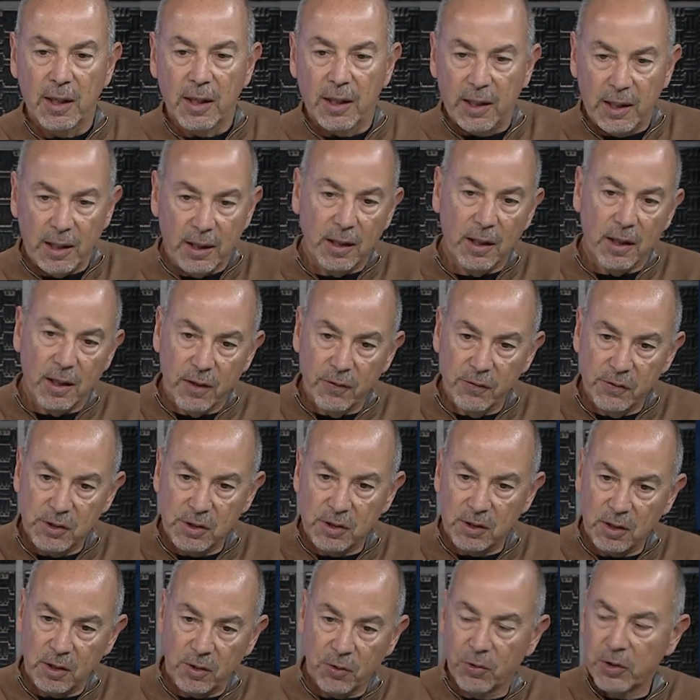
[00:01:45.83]
he
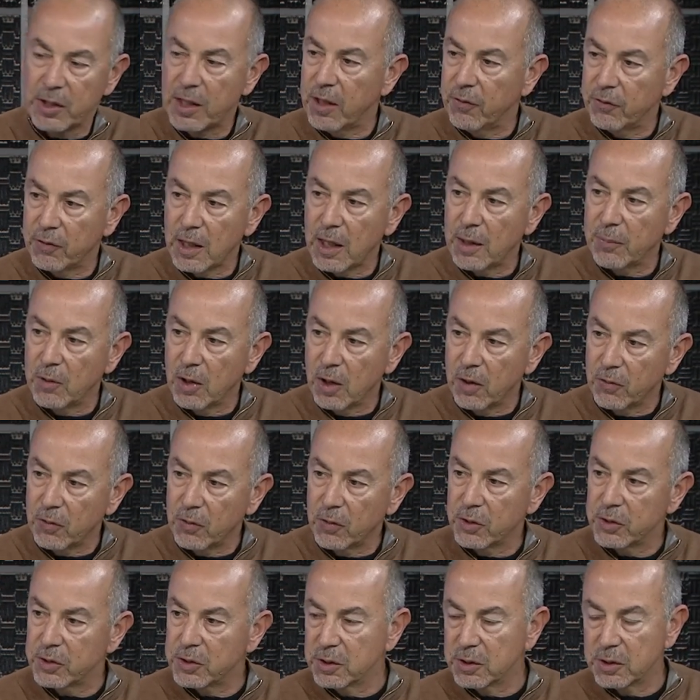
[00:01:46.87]
loves the creative type golf
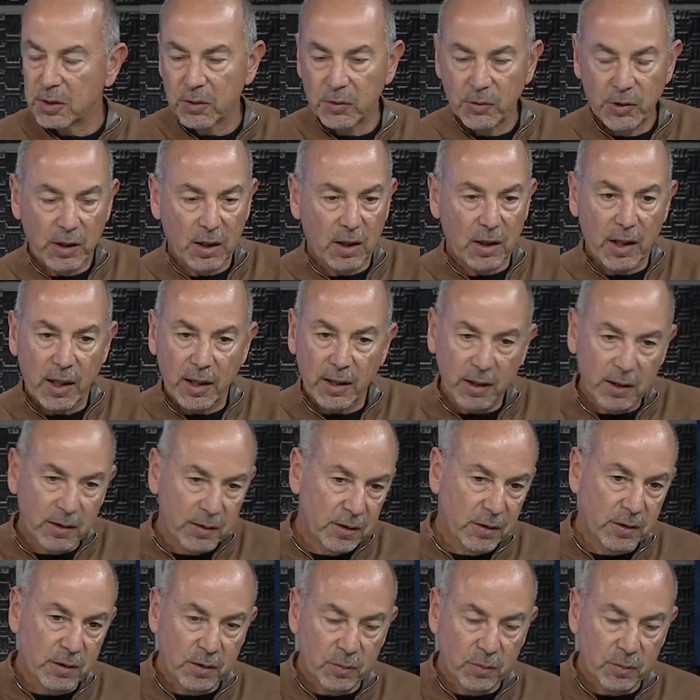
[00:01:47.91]
courses with a lot of